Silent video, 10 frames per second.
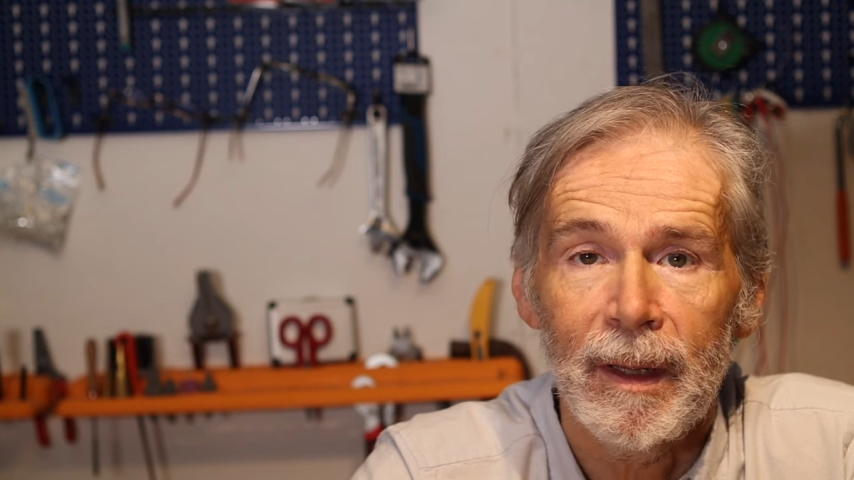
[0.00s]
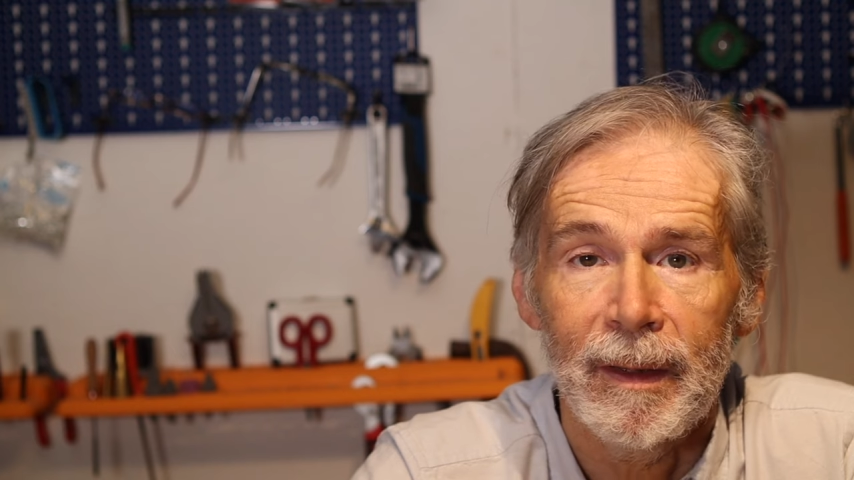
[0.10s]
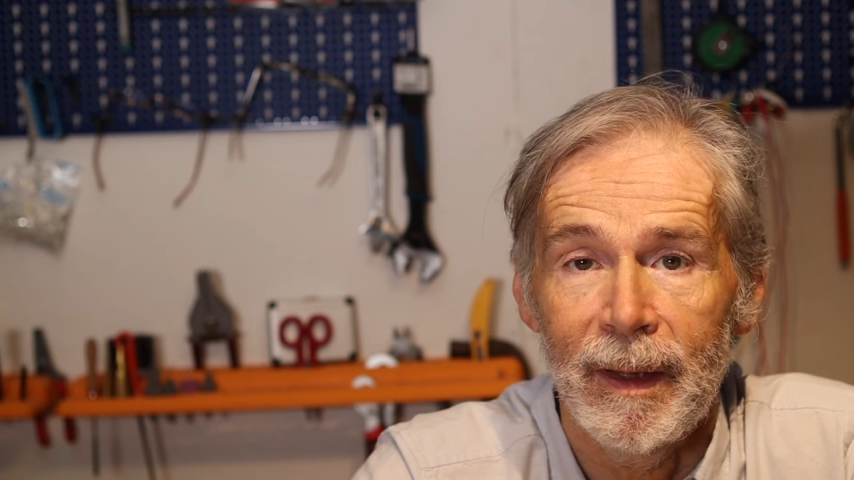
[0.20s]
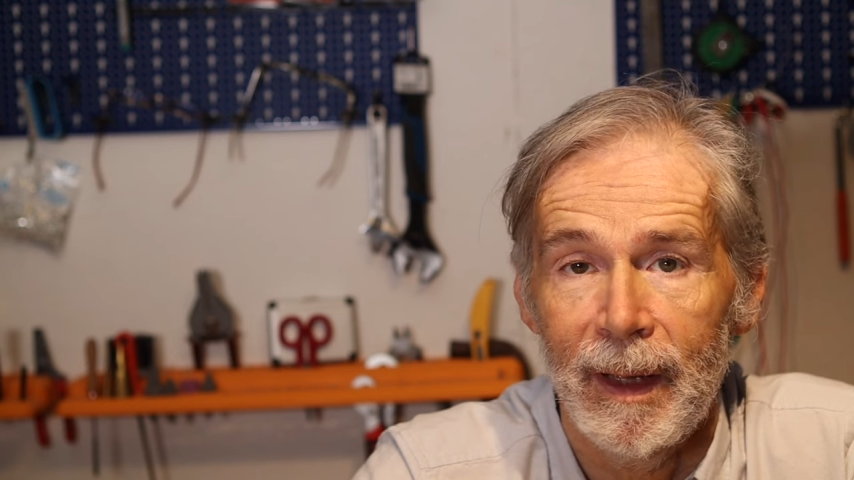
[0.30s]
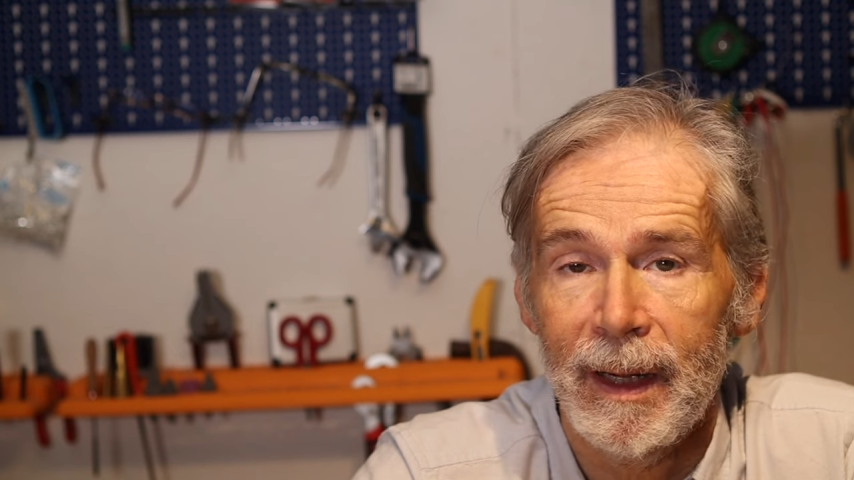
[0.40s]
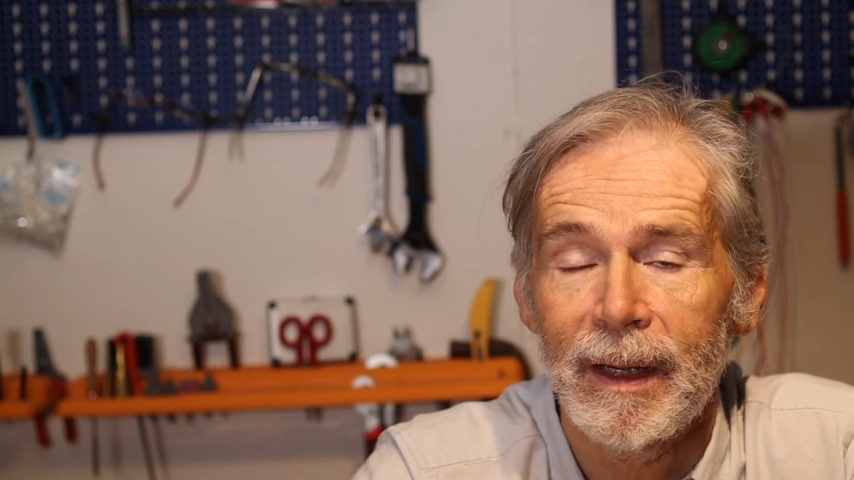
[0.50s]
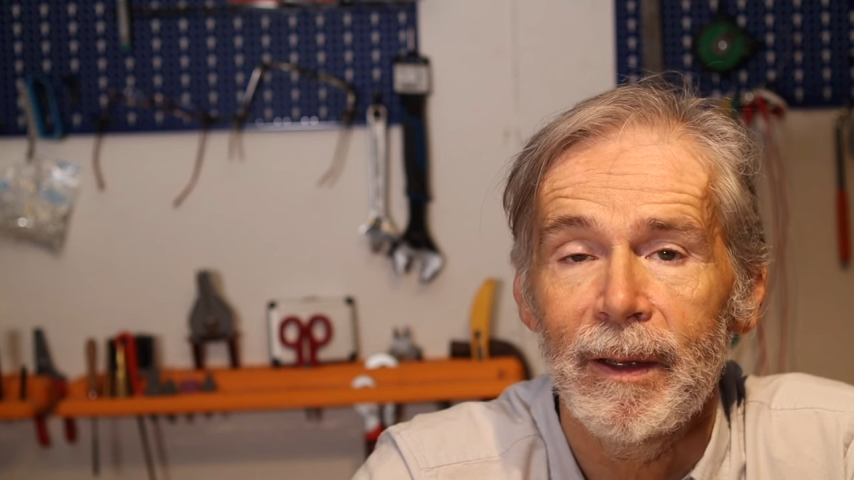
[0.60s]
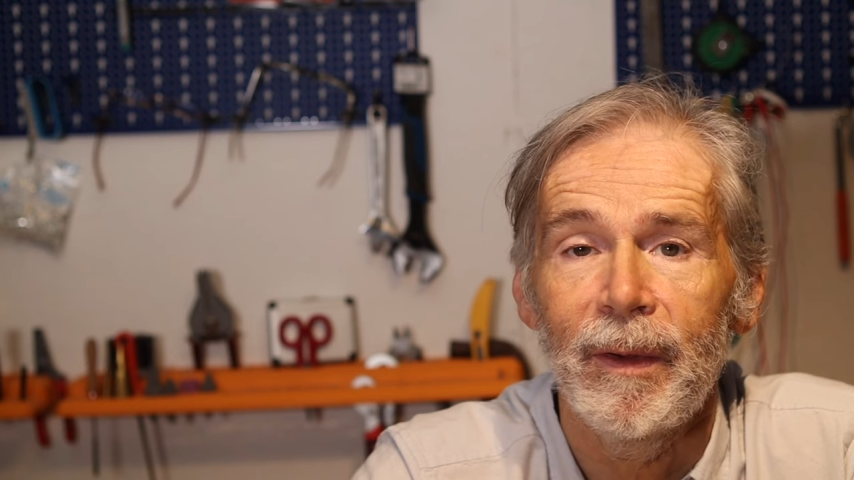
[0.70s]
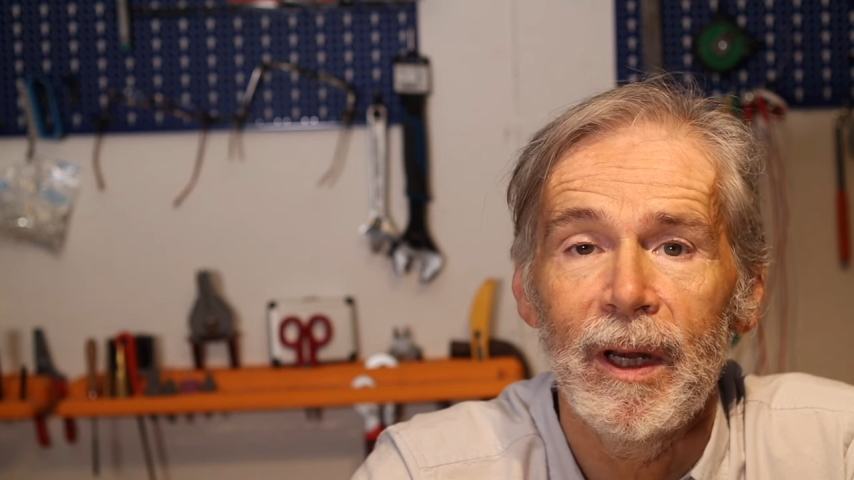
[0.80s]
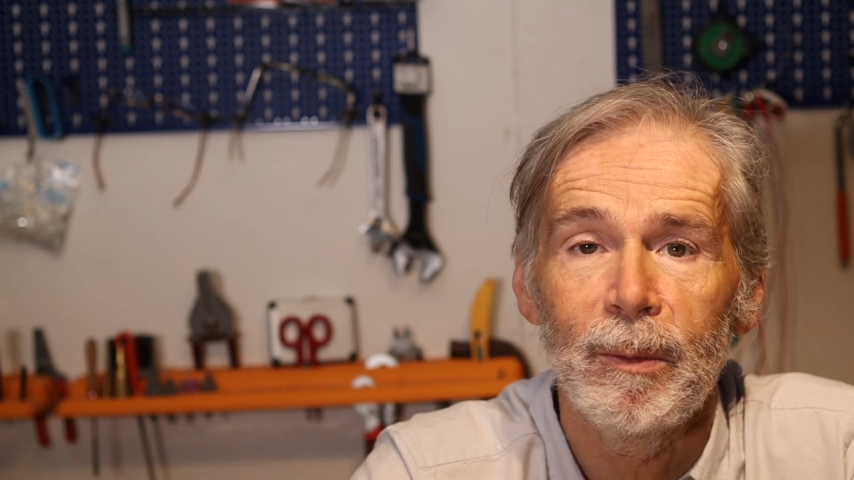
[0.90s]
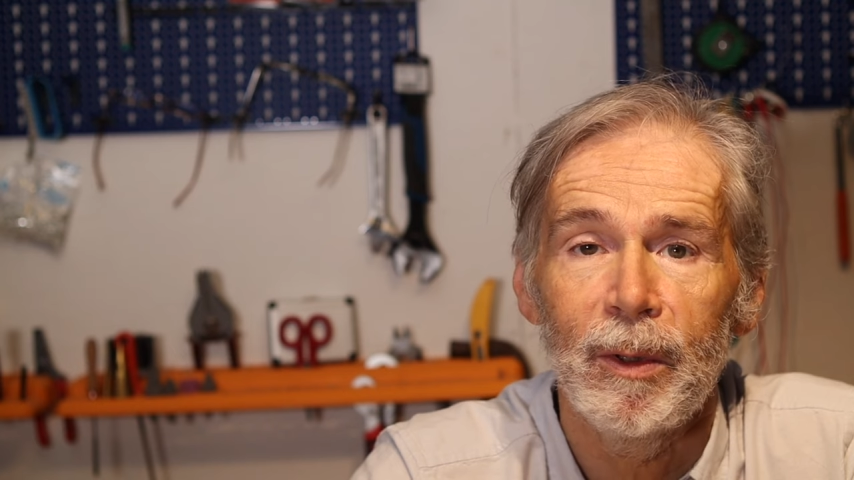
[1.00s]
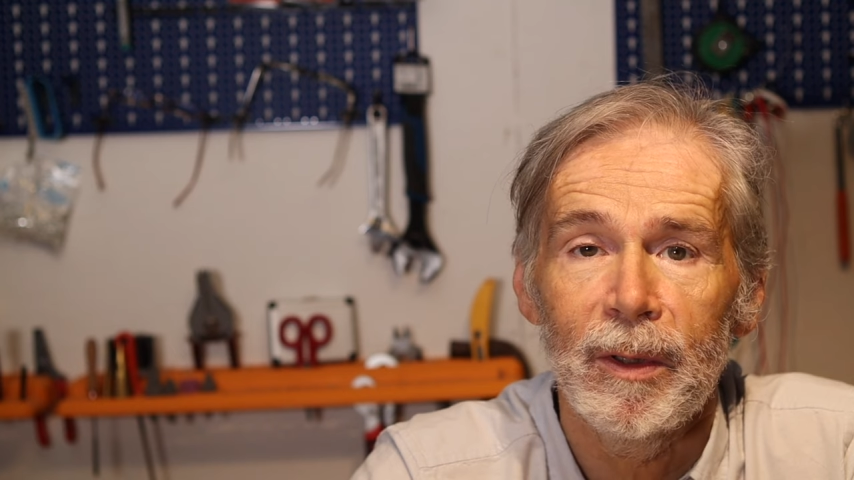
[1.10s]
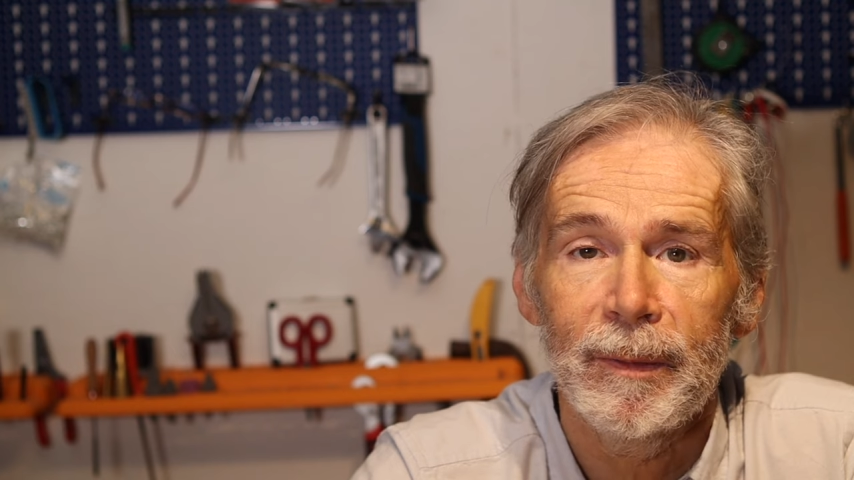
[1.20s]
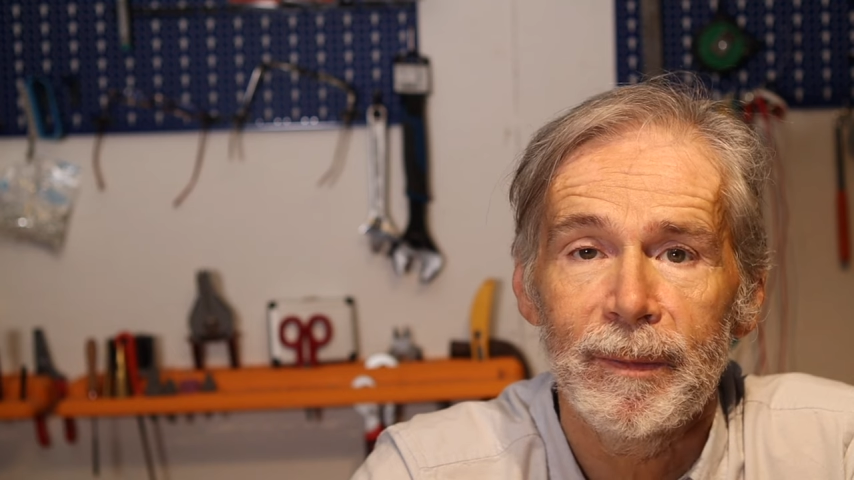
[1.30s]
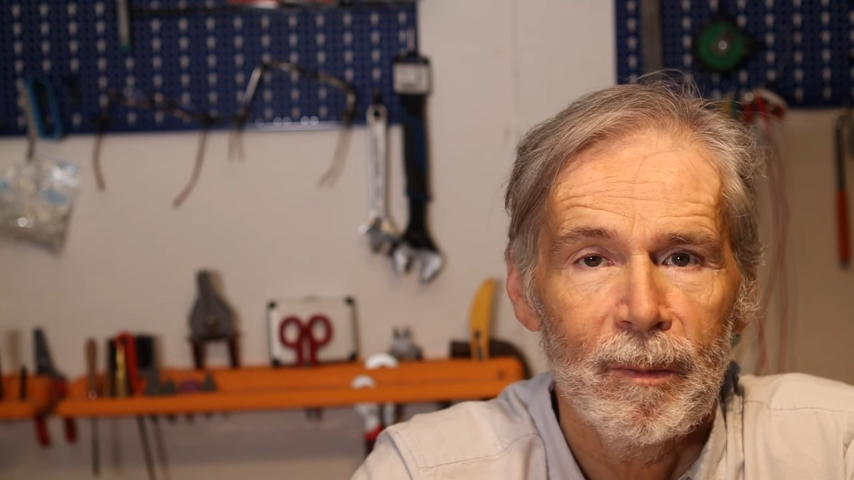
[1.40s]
they are available,